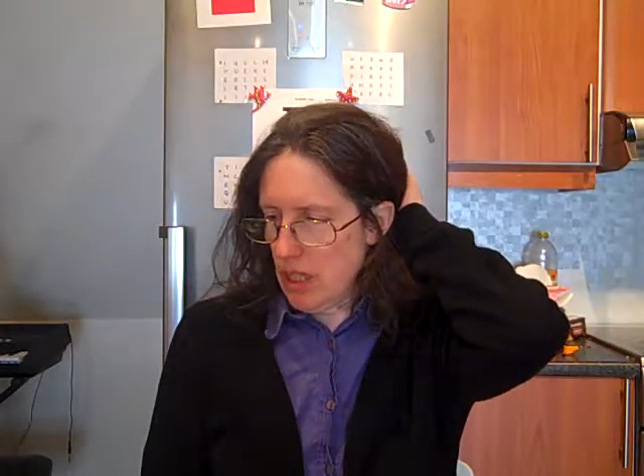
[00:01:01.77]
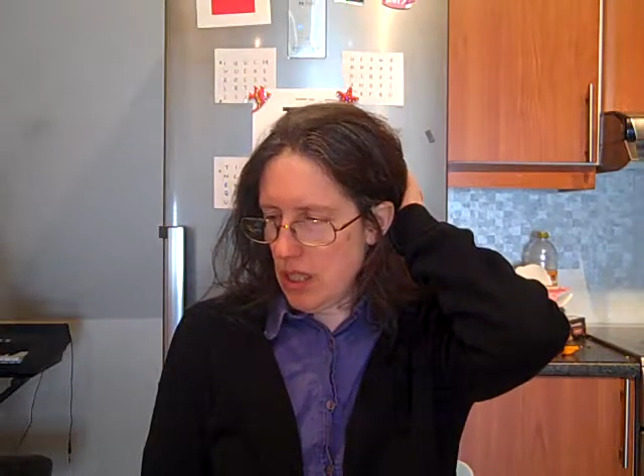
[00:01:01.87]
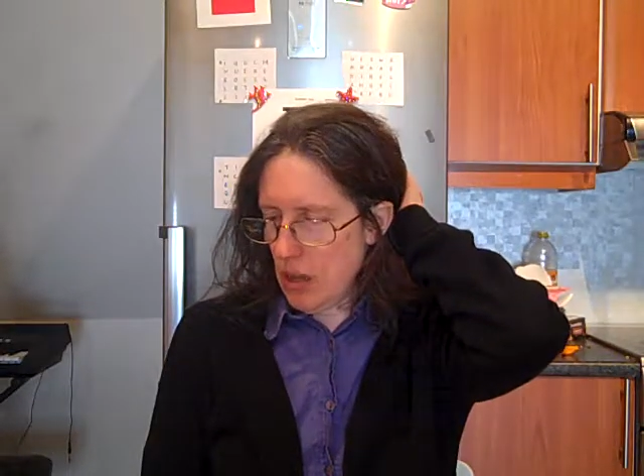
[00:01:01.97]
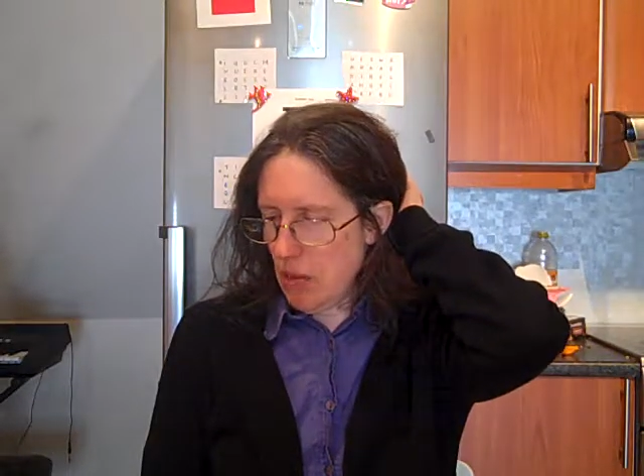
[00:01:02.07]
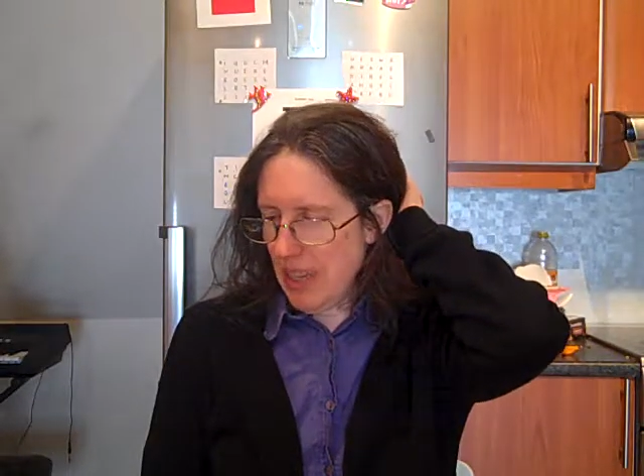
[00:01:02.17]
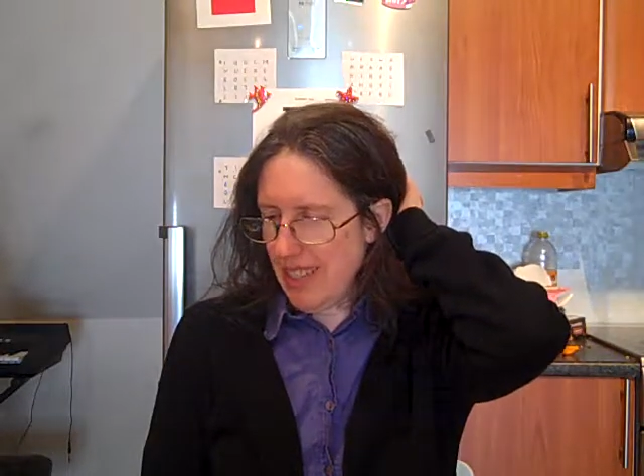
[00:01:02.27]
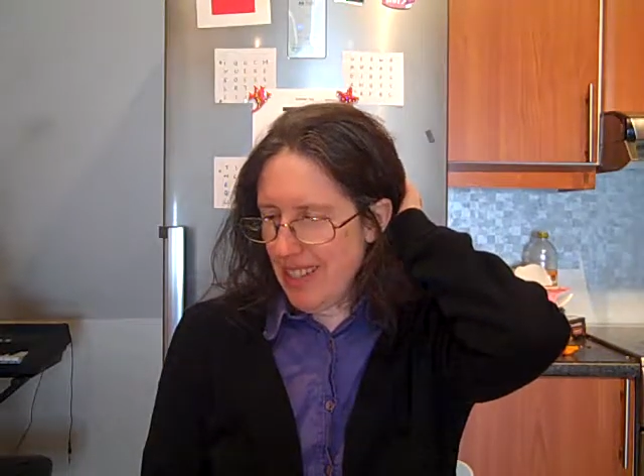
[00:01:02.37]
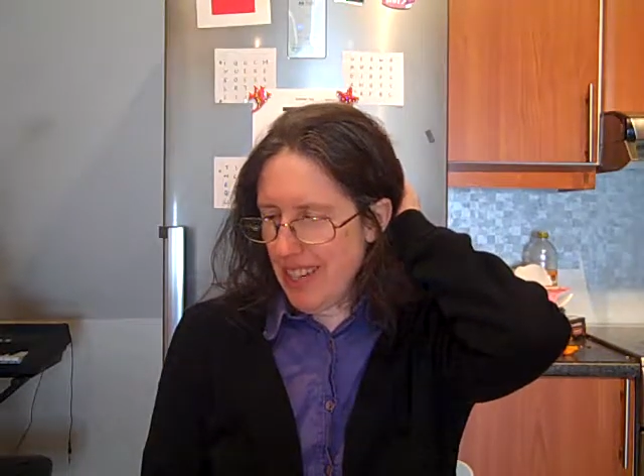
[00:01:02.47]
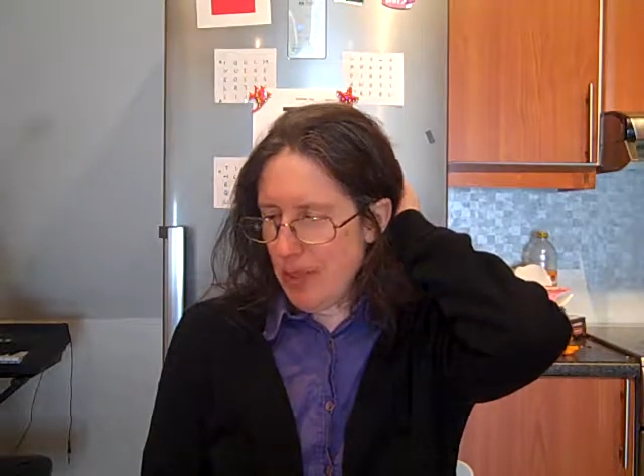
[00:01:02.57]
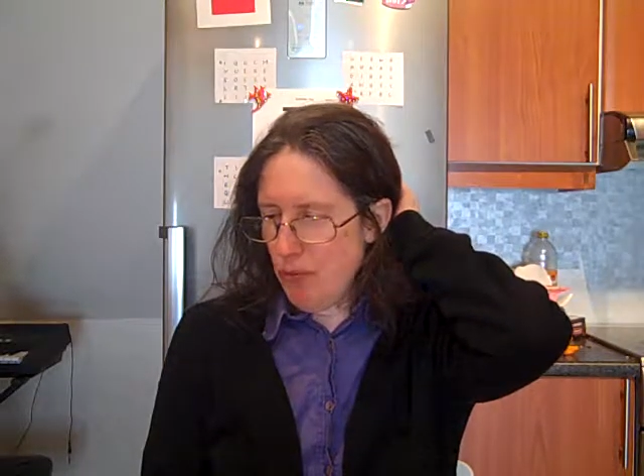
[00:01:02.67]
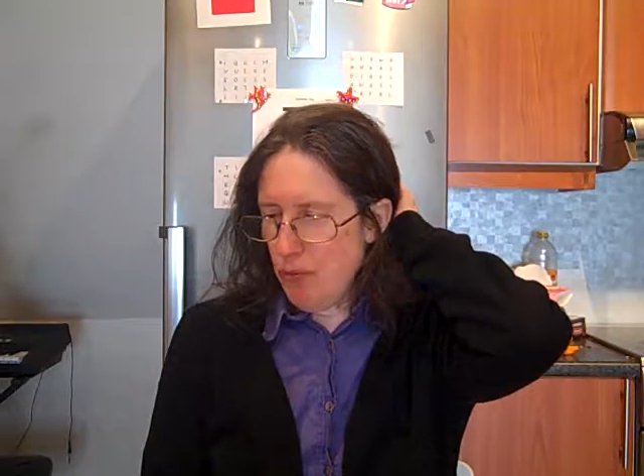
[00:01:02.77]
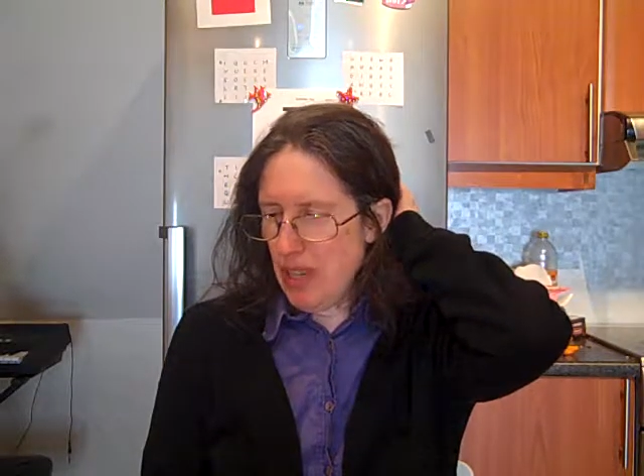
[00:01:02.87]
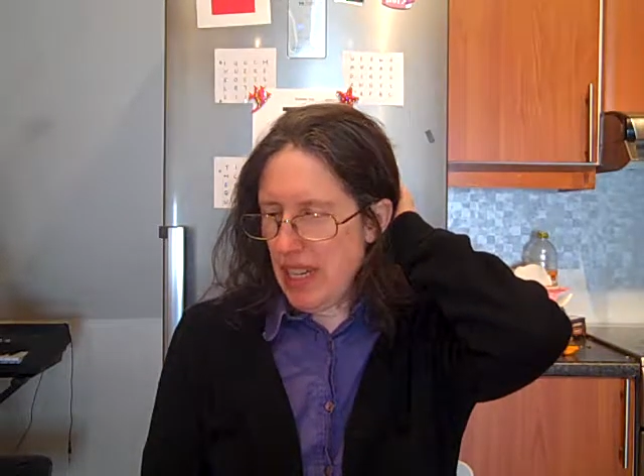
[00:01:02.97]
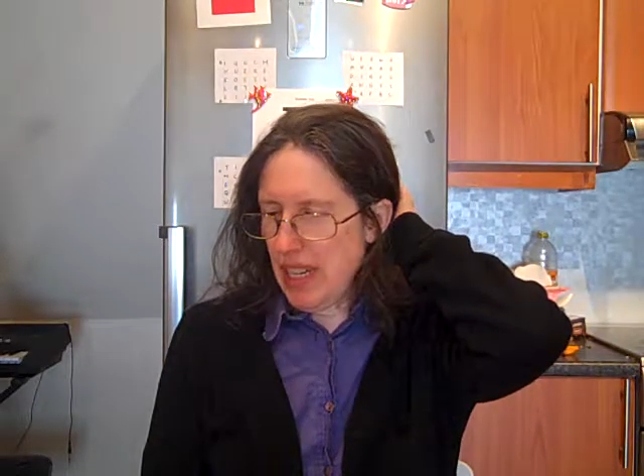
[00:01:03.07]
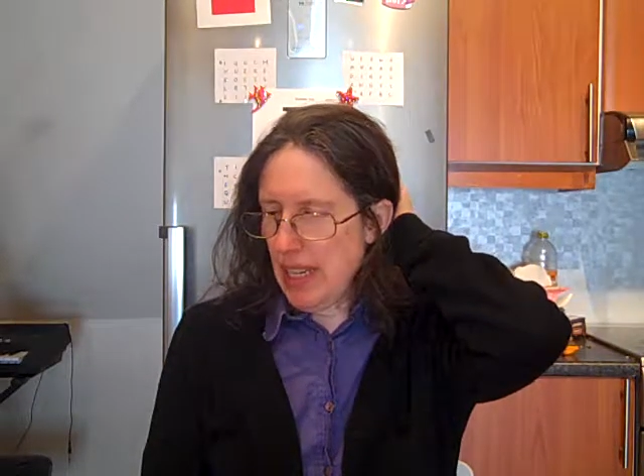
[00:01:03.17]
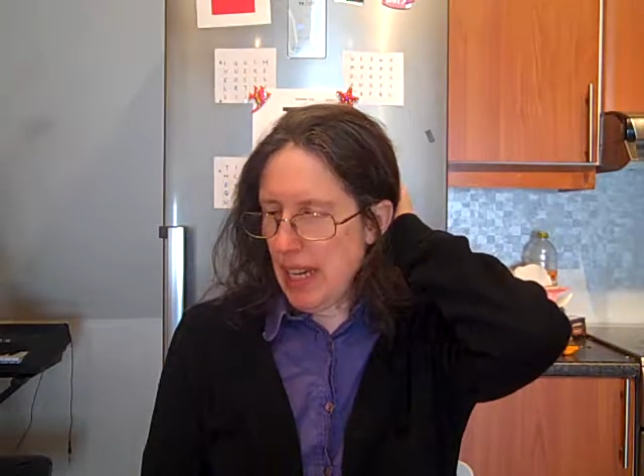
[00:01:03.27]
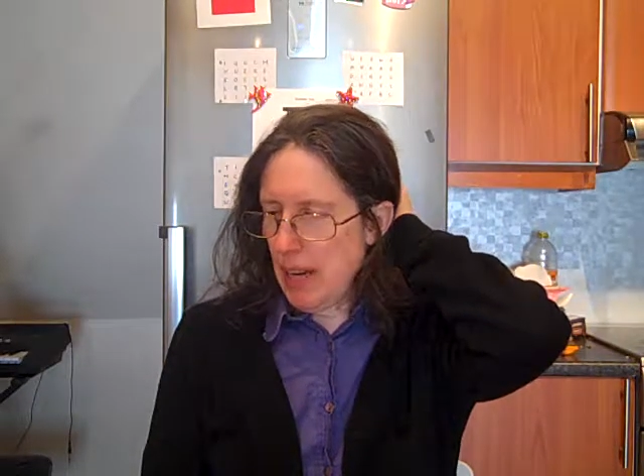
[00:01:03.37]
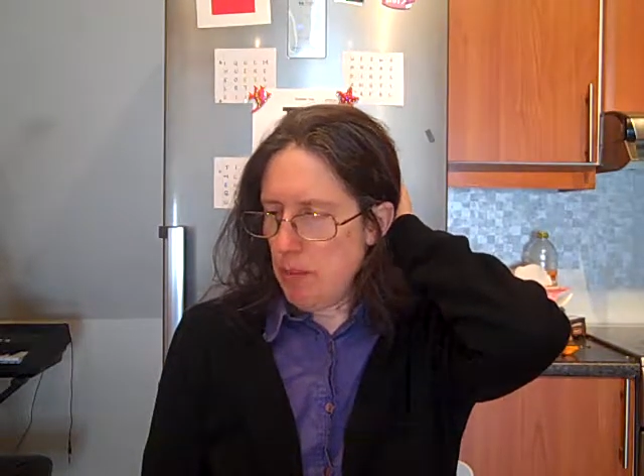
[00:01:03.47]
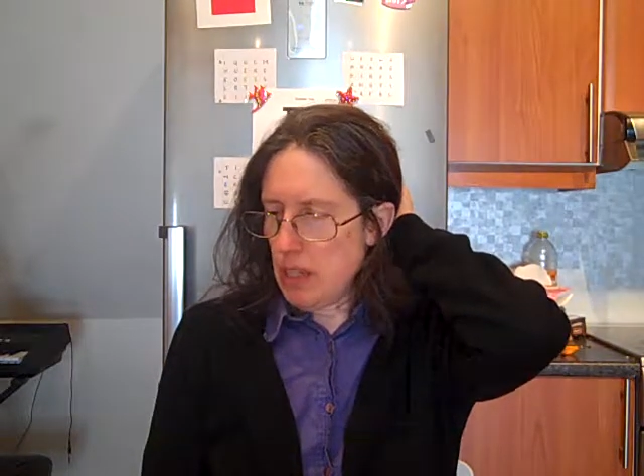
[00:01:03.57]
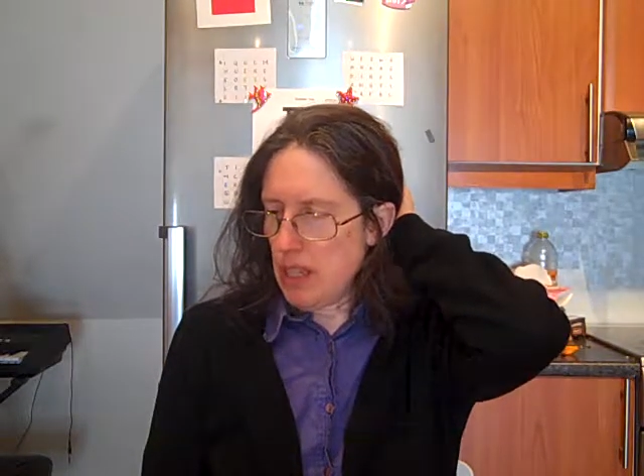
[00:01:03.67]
So it really came